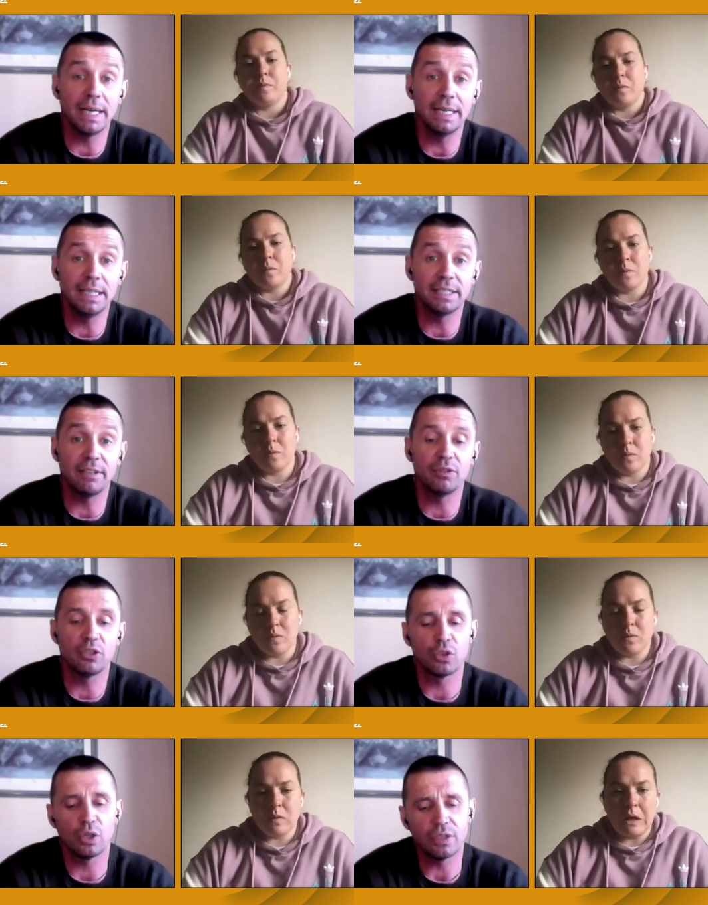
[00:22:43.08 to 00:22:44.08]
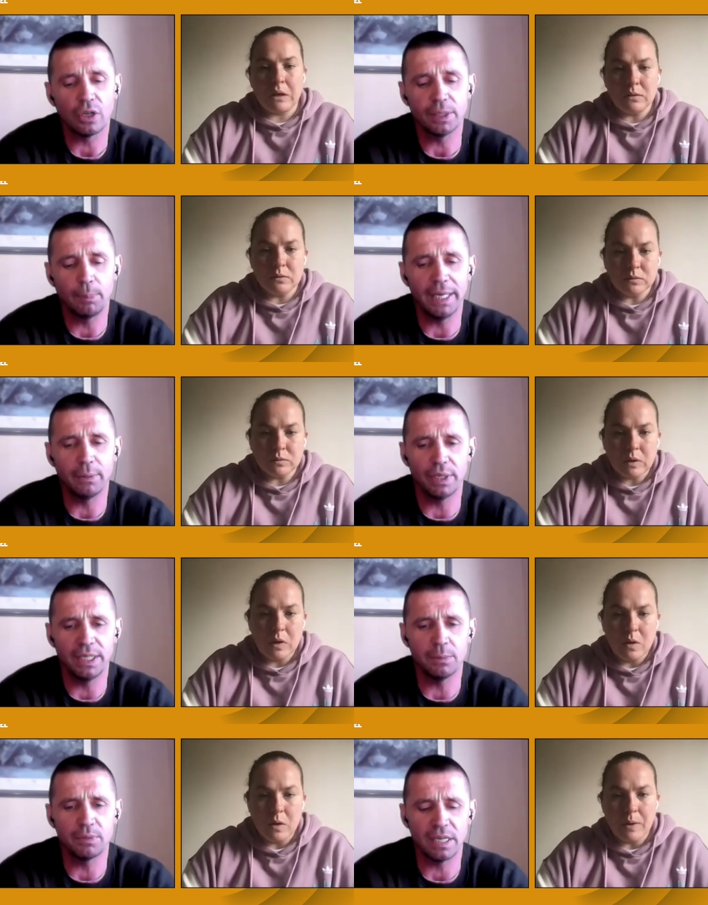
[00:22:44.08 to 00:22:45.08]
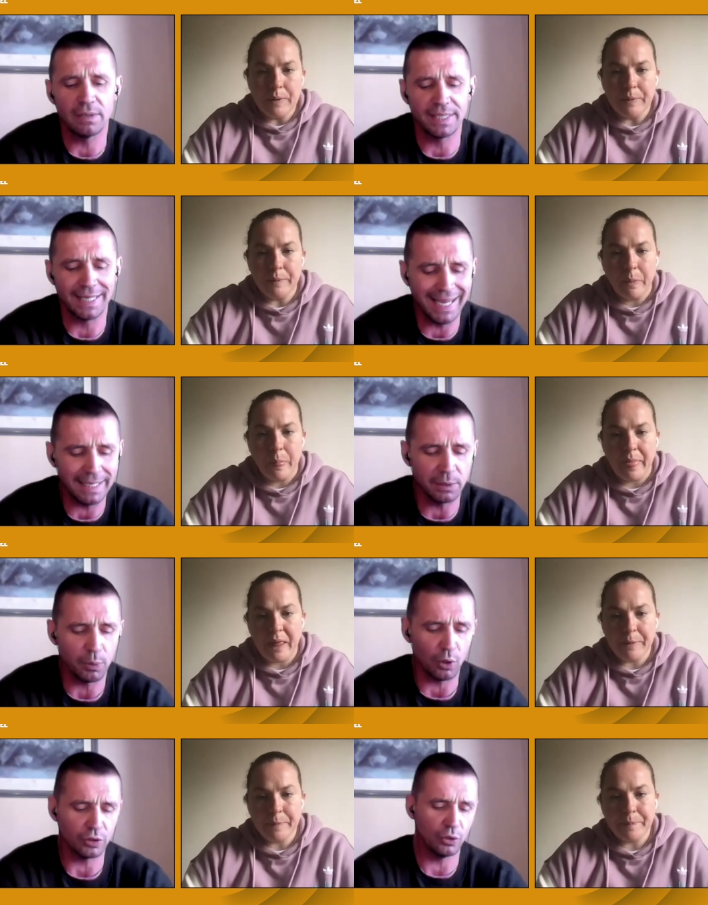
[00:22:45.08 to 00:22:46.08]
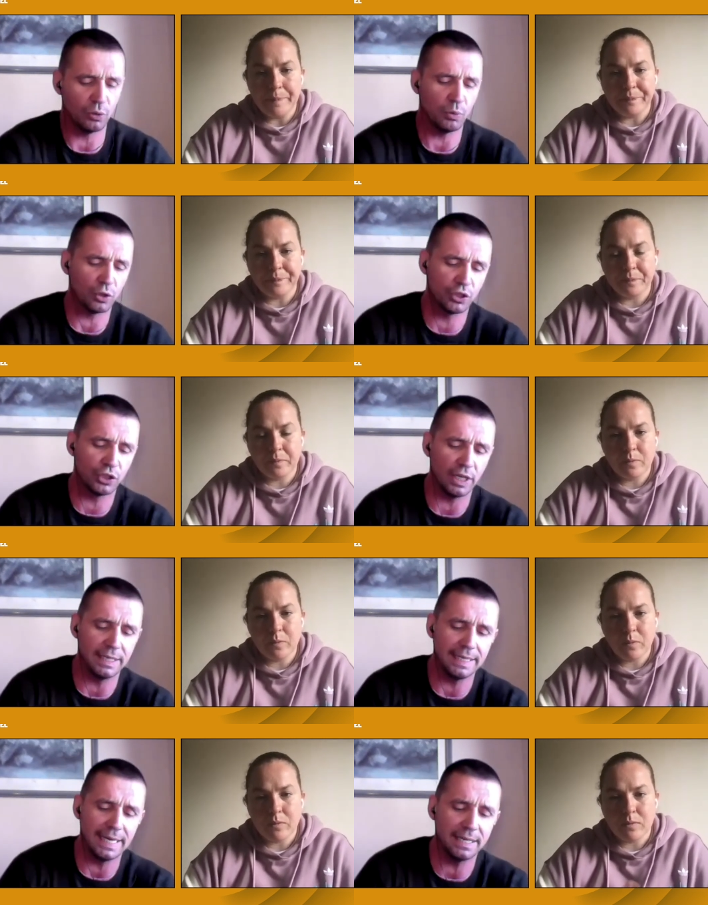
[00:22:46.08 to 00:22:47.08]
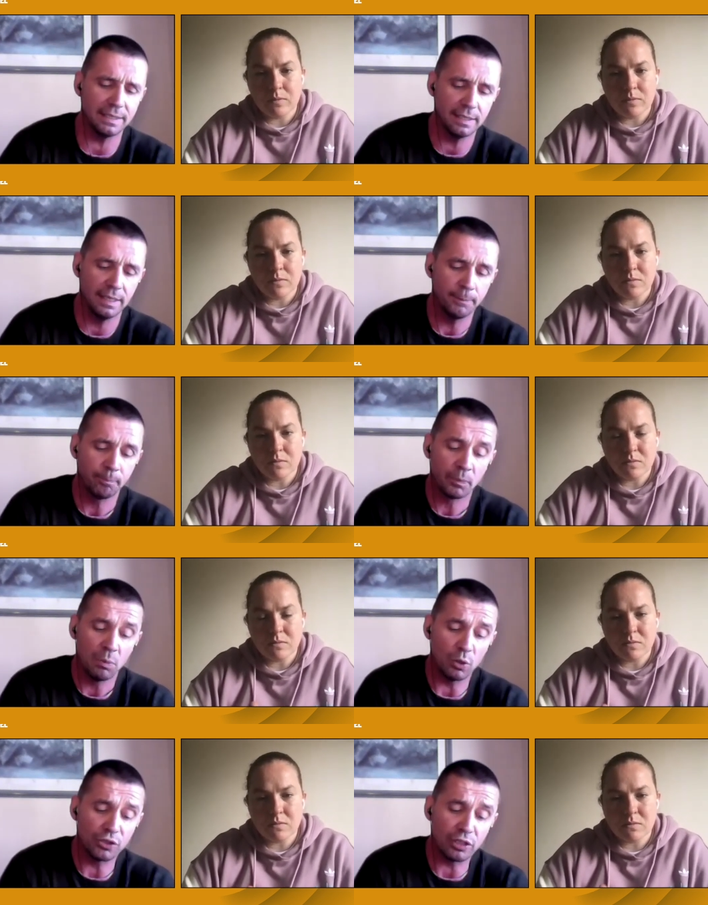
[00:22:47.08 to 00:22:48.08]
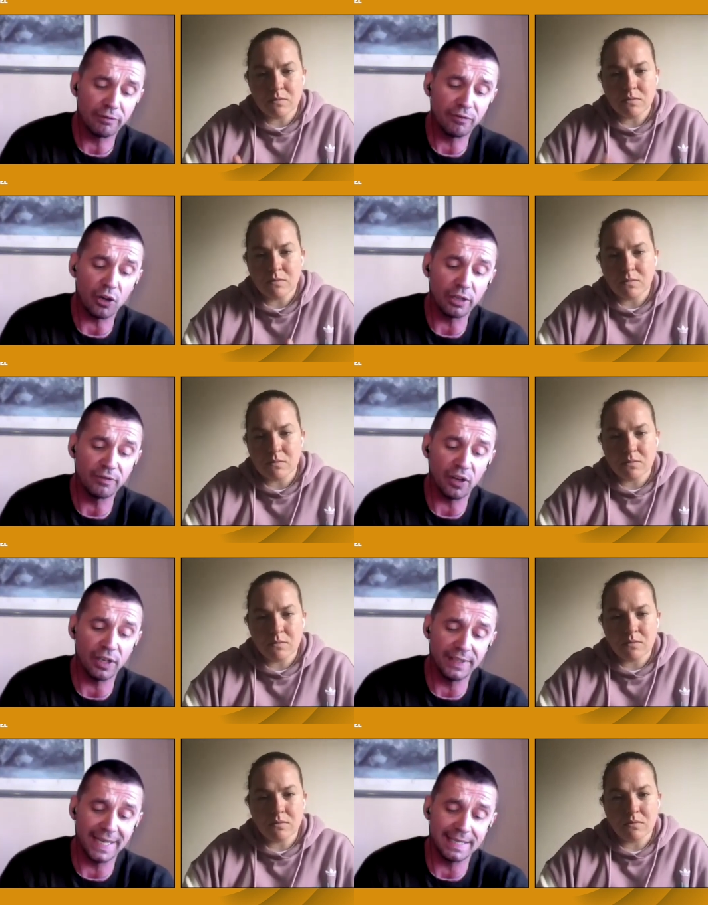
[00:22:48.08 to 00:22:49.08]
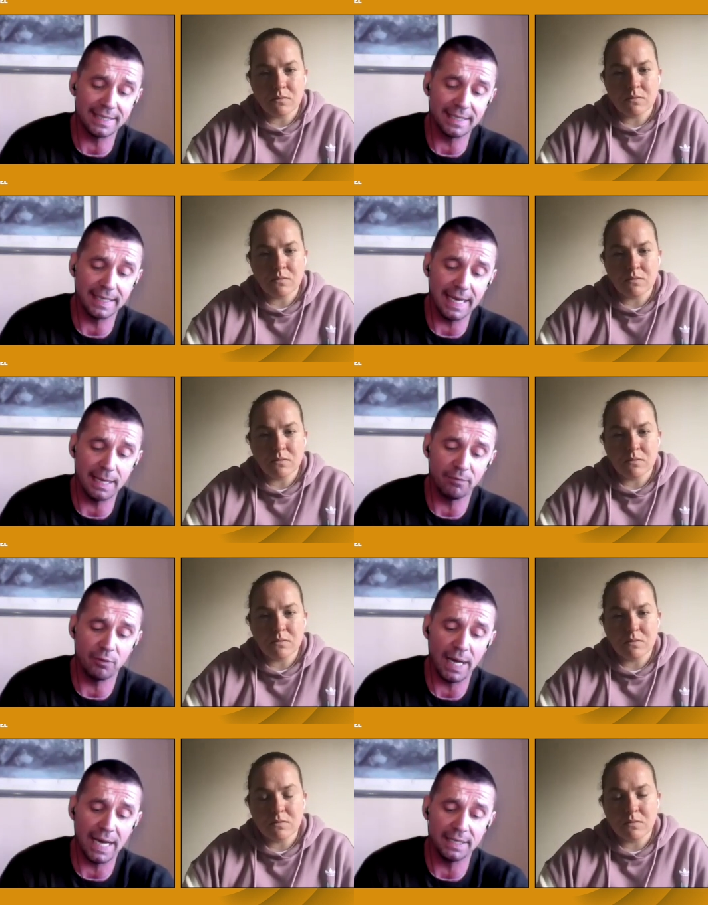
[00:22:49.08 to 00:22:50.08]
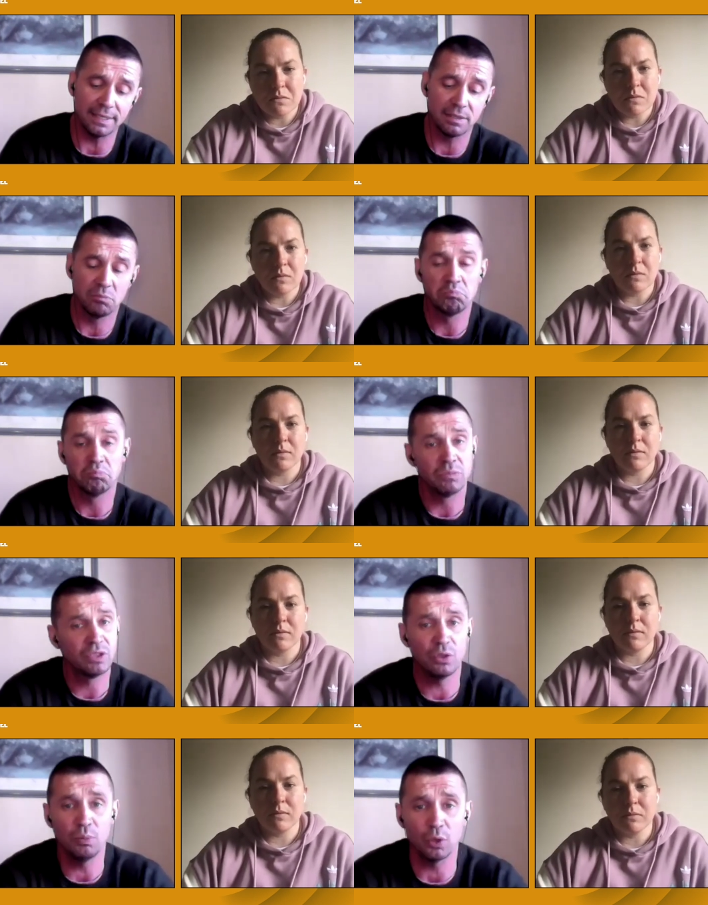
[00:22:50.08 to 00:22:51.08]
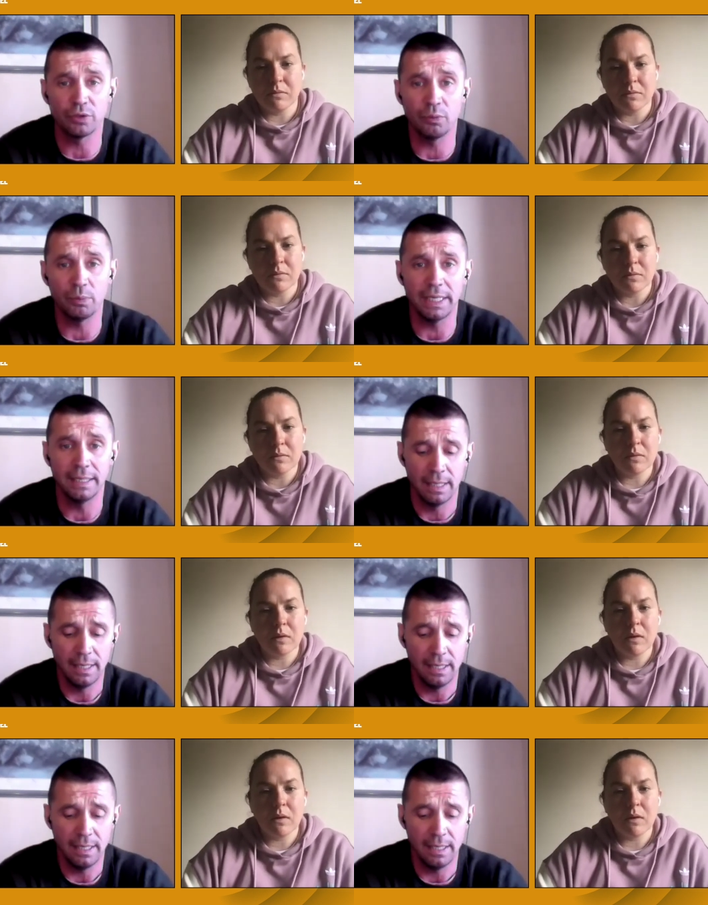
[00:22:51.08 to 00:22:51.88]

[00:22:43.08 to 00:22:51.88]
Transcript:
Speaker 1: a little different. So I thought they played within themselves. They kicked the ball too much in the end. Munster had forty-five kicks in the game from hand. It's too much for me.